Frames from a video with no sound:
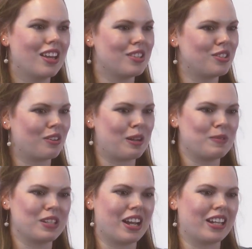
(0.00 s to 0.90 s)

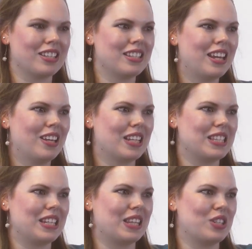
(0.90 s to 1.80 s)
Histogram's nice, you
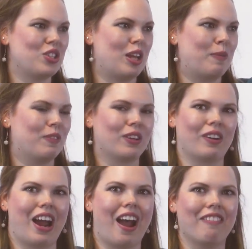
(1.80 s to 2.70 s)
can see the shape of the
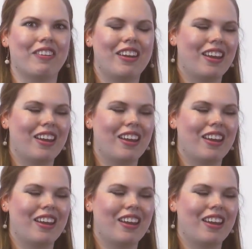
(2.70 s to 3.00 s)
graph,